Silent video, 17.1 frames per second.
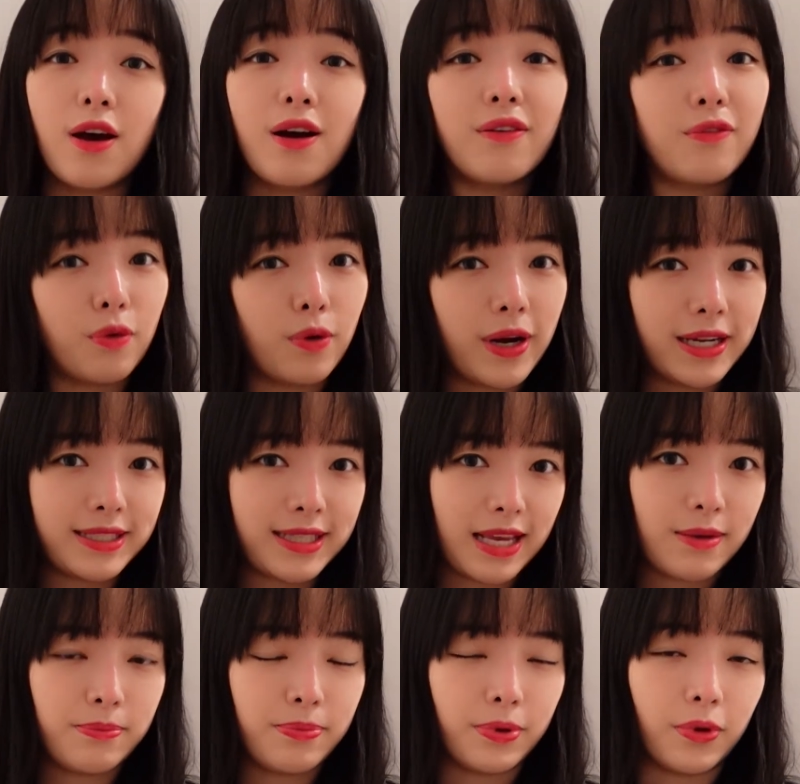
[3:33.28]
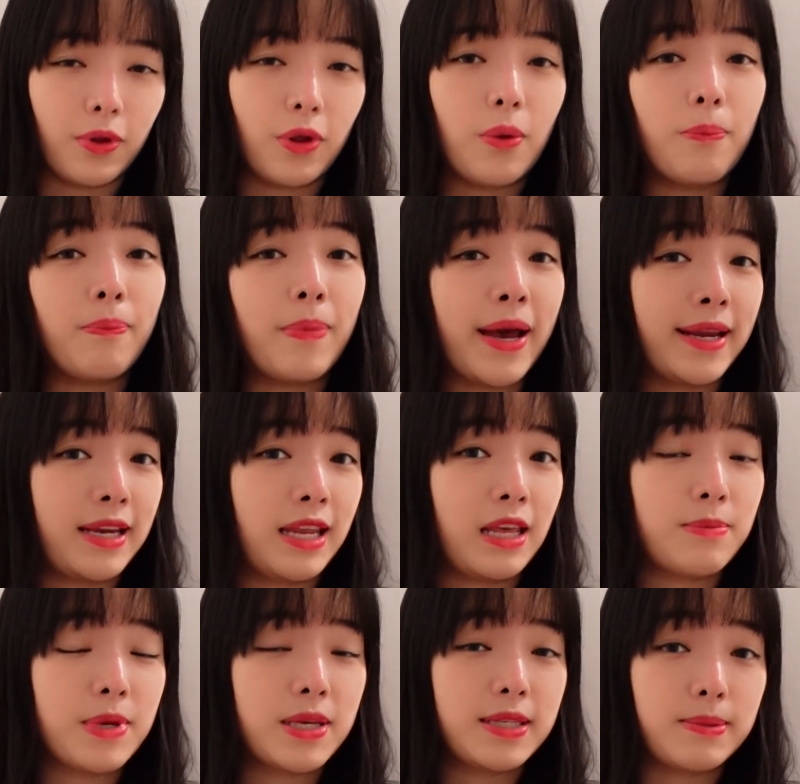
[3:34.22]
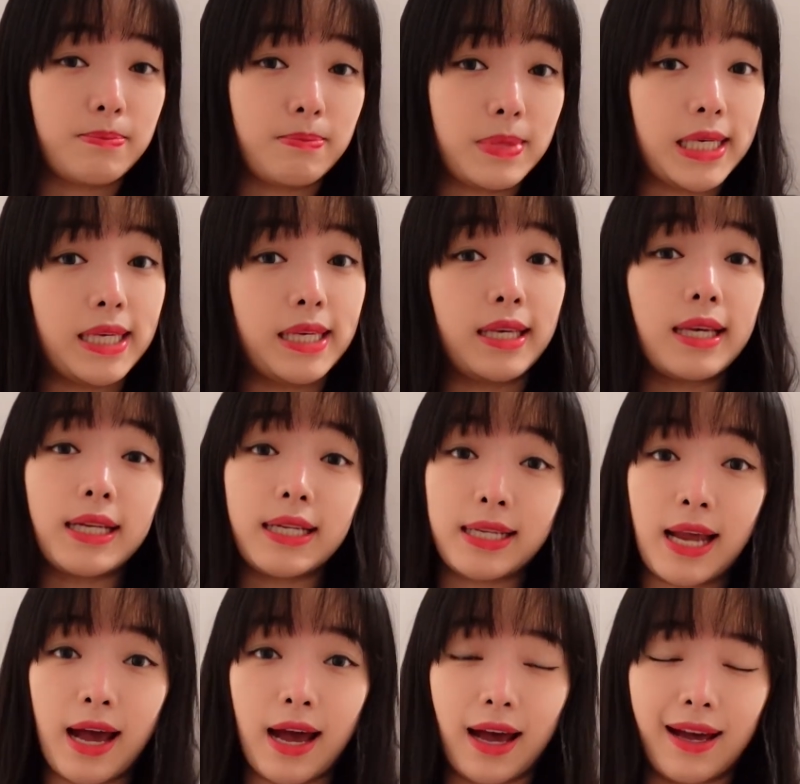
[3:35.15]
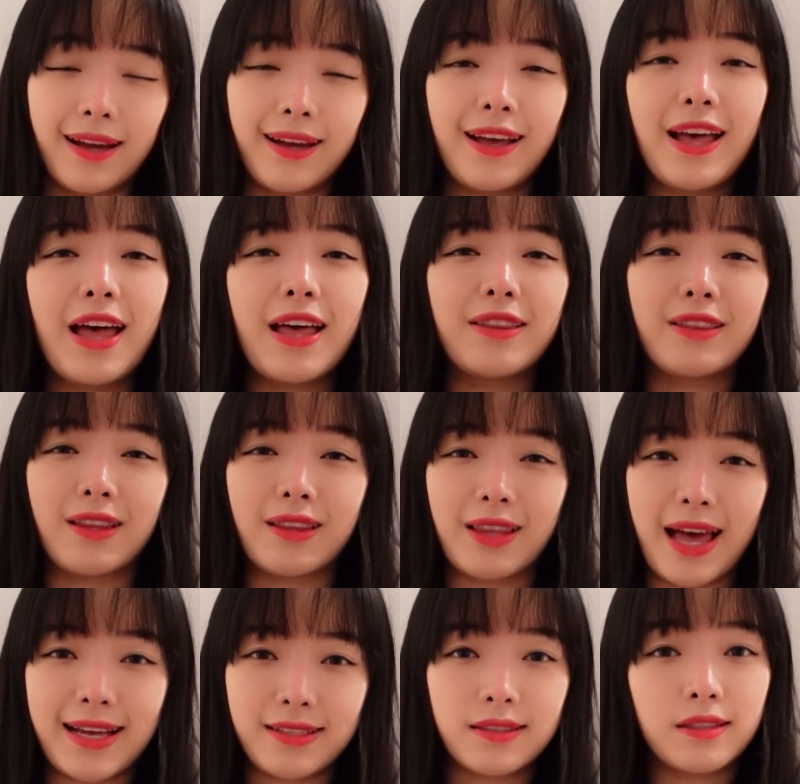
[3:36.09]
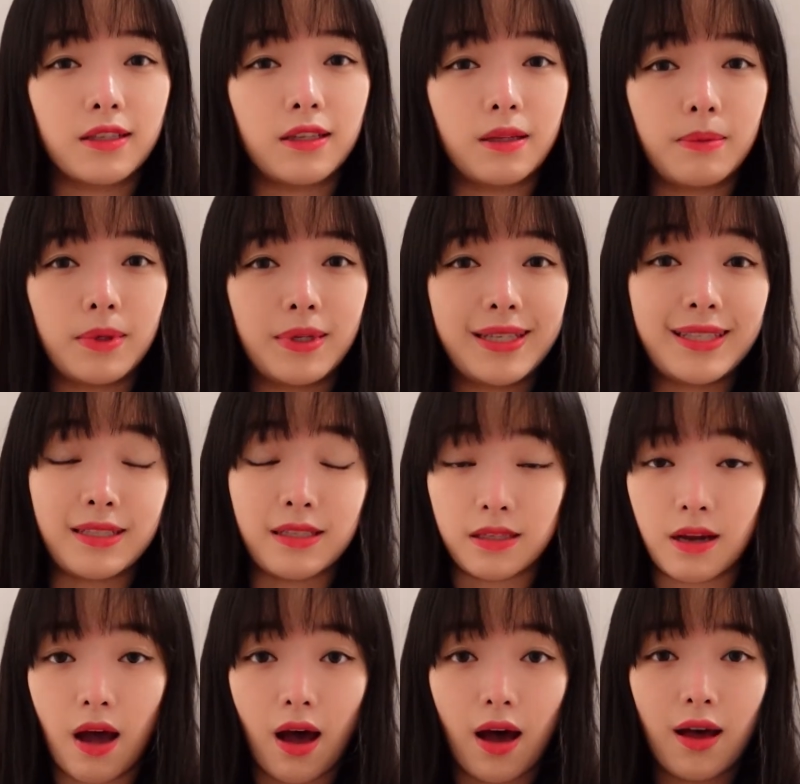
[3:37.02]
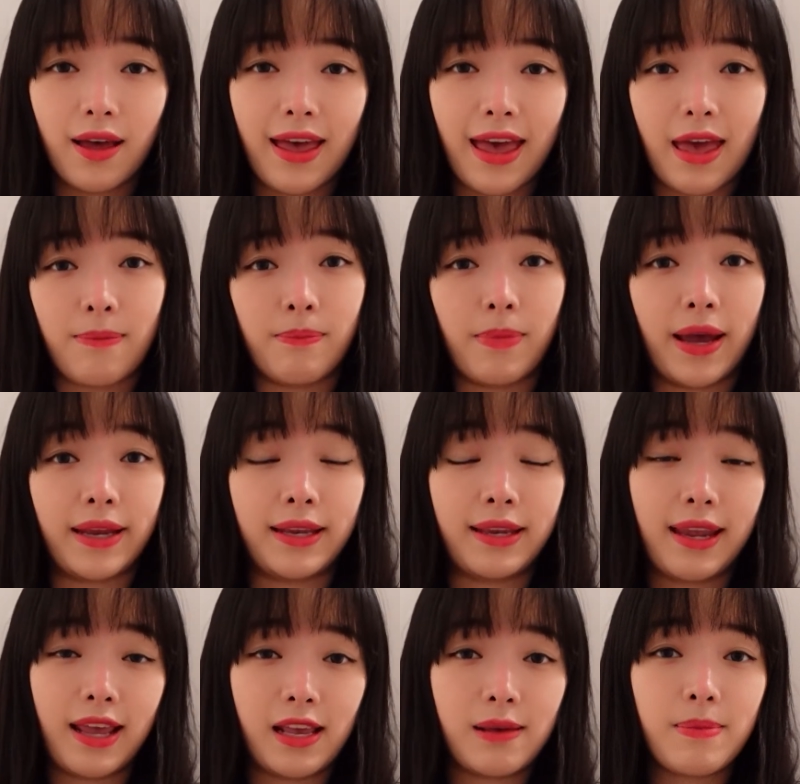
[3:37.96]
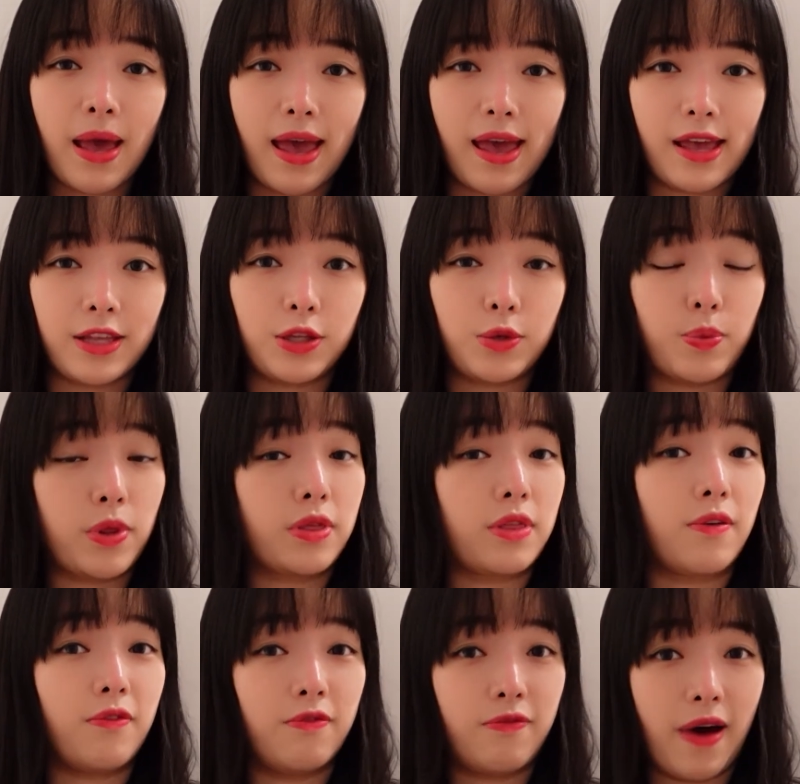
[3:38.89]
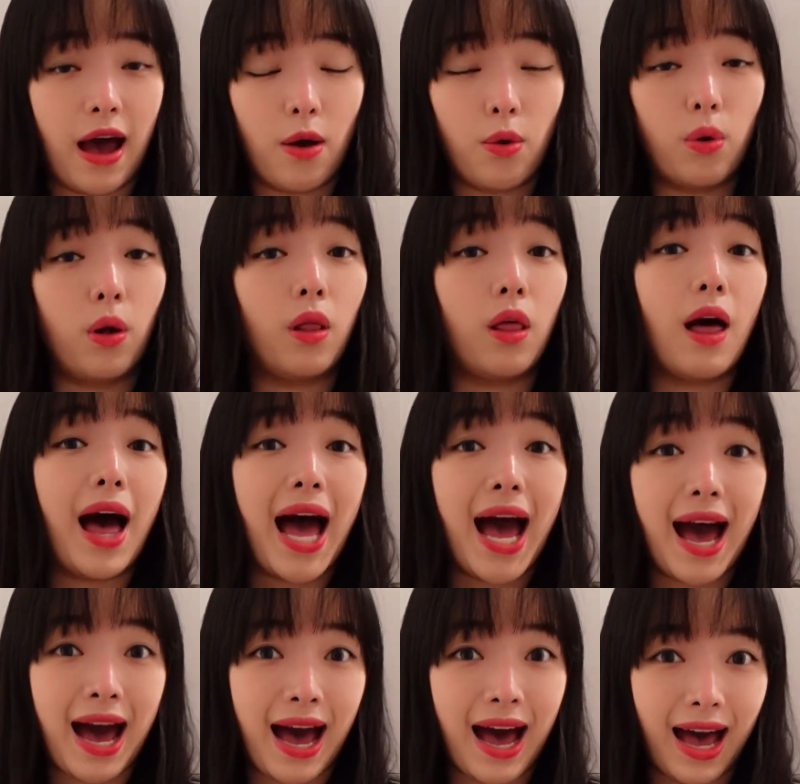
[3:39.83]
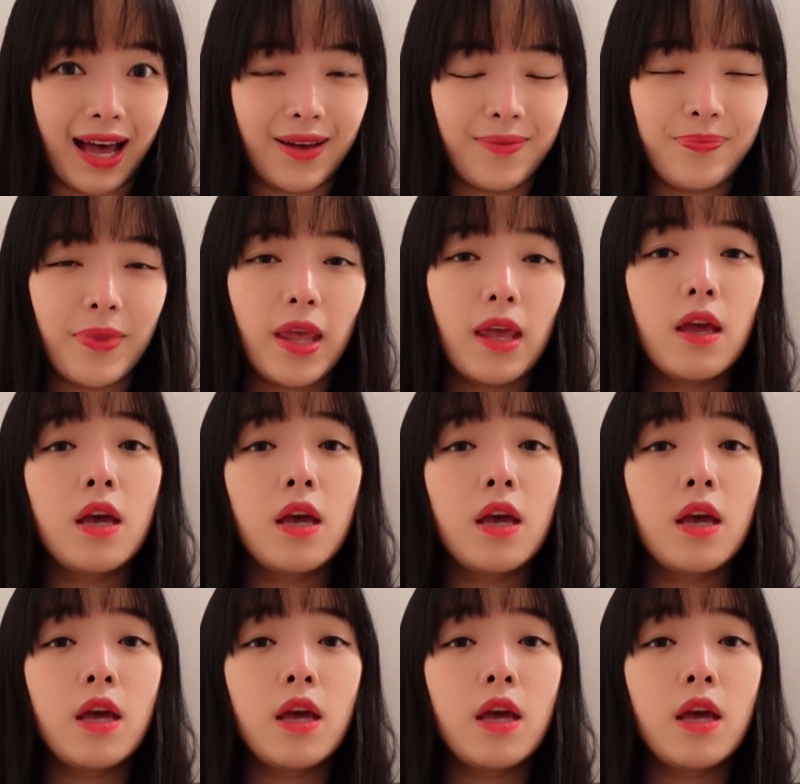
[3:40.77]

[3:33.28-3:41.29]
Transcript: For example, my name is Mina. The last syllable is na, and my name ends with the vowel a.